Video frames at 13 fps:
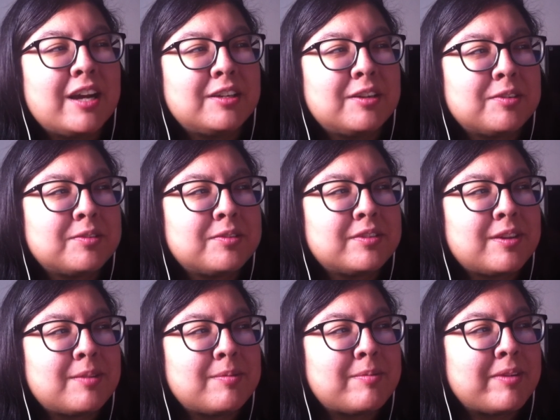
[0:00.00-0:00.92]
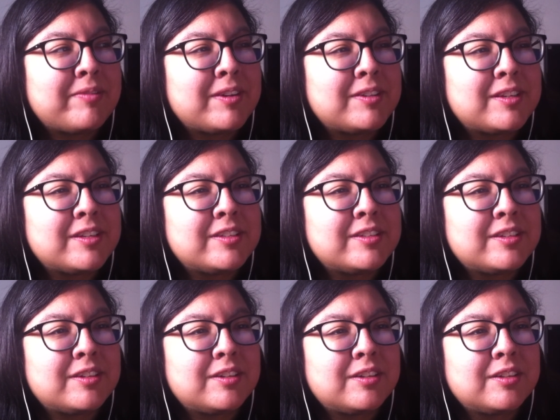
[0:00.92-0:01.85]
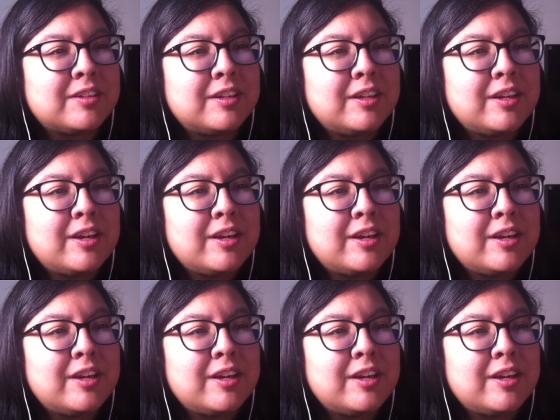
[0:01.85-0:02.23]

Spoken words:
I know some of my friends are still